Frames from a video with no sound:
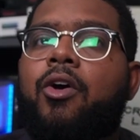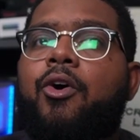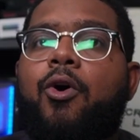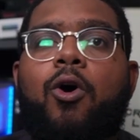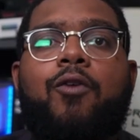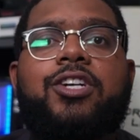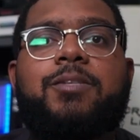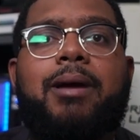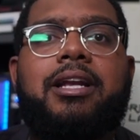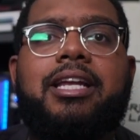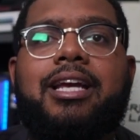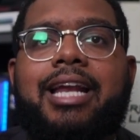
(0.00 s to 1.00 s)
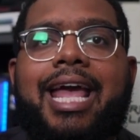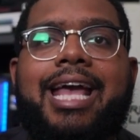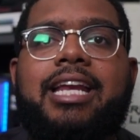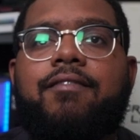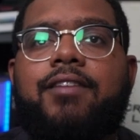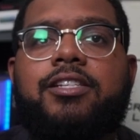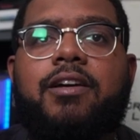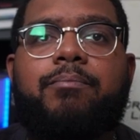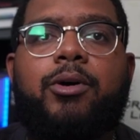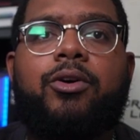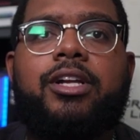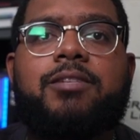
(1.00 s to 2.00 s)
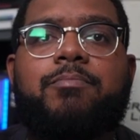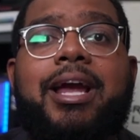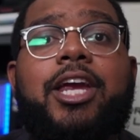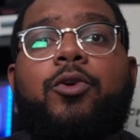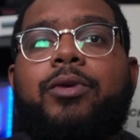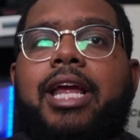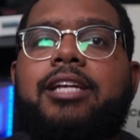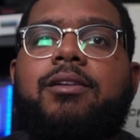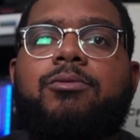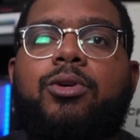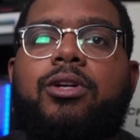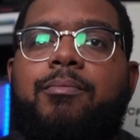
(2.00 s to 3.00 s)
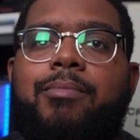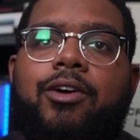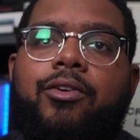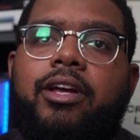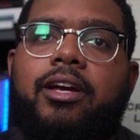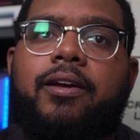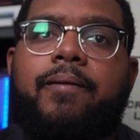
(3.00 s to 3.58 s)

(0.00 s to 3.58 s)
Overspending on any of these components might create some sort of a bottleneck,